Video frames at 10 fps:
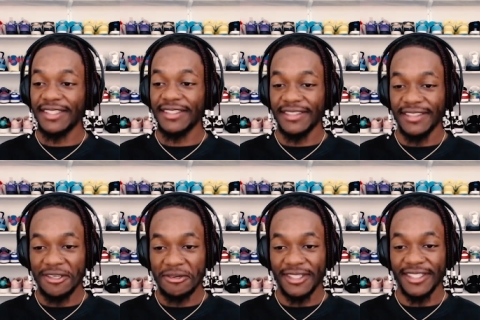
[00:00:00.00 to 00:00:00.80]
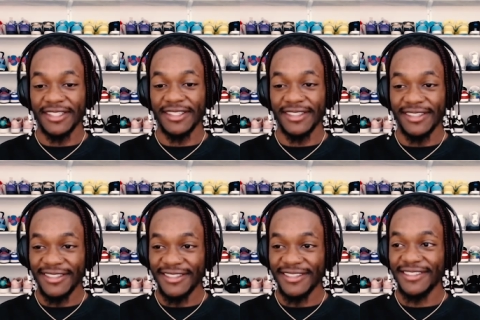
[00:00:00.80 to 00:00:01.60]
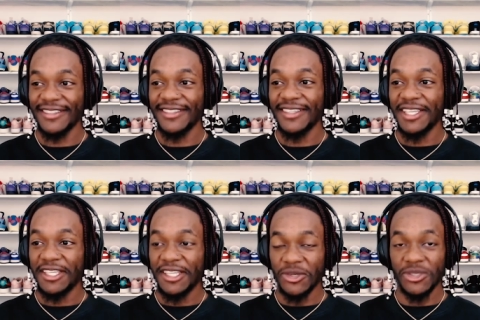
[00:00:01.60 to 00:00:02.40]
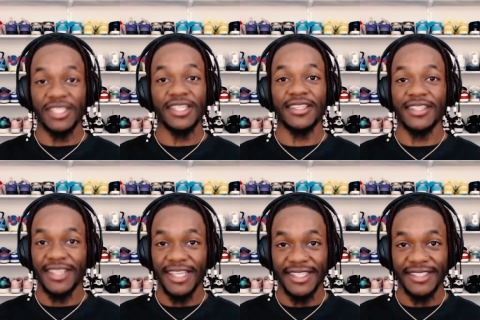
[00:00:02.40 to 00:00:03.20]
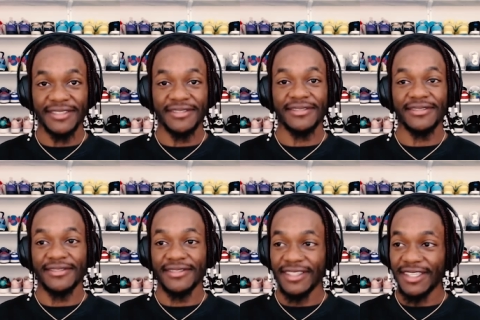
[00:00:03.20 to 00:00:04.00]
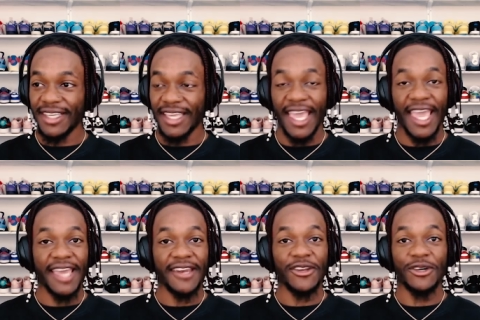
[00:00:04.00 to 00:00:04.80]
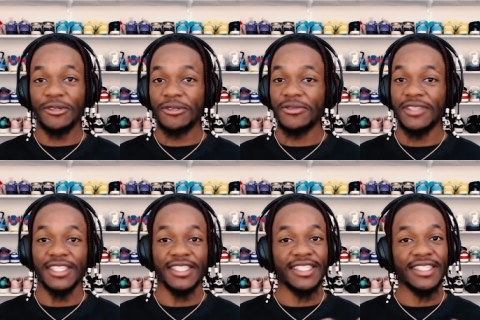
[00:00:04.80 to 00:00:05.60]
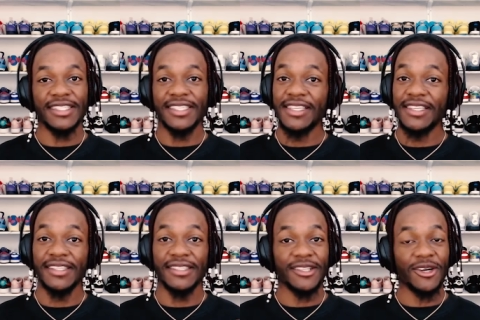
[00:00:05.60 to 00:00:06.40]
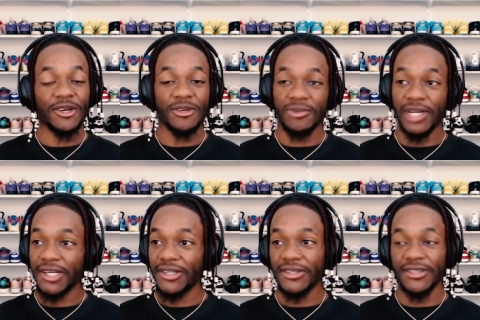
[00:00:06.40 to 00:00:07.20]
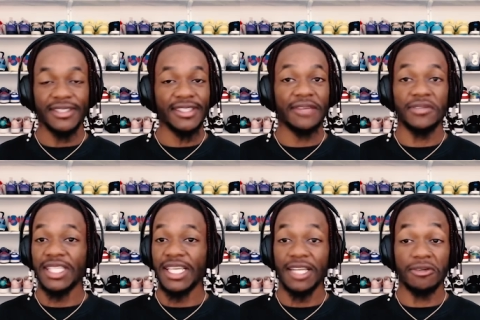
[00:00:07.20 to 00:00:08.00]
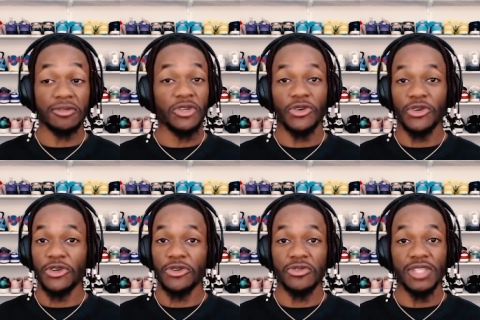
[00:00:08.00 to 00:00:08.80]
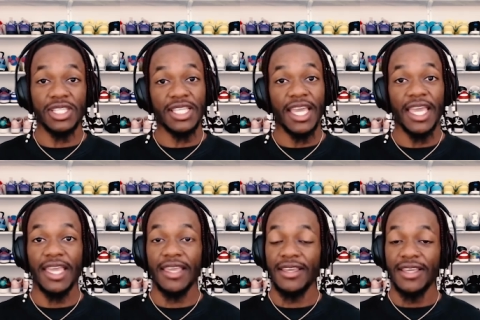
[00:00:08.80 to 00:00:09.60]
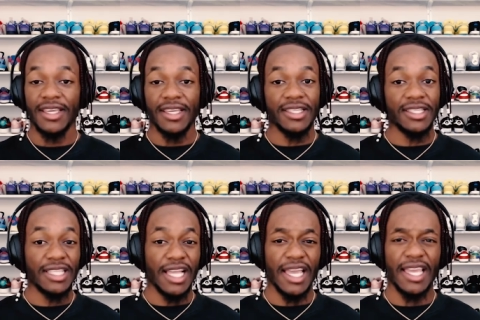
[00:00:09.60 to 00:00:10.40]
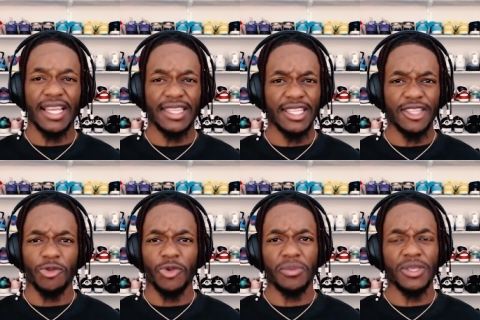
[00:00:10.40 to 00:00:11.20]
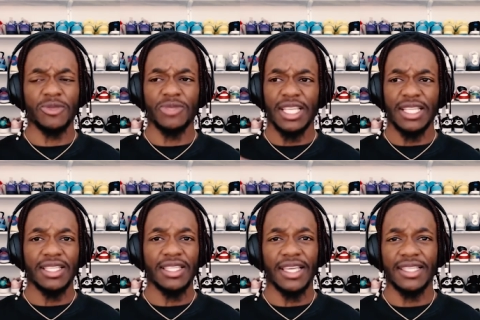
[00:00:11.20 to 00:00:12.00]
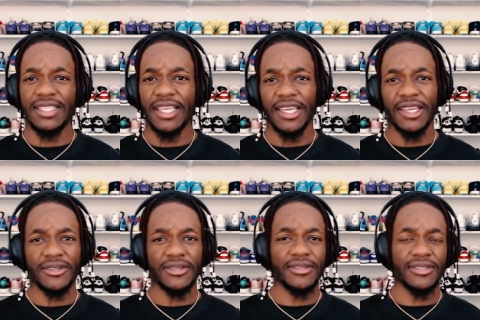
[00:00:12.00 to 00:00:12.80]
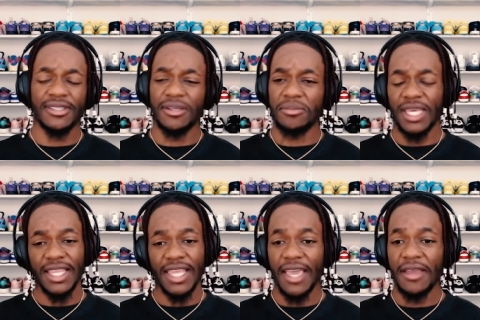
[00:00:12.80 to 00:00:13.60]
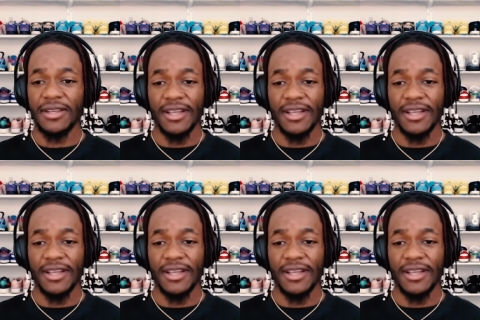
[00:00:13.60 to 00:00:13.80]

it was another classic, adding on to the Ncaas, all the records and everything that was going on the day, the night. I think the women's was like the next day or something like that.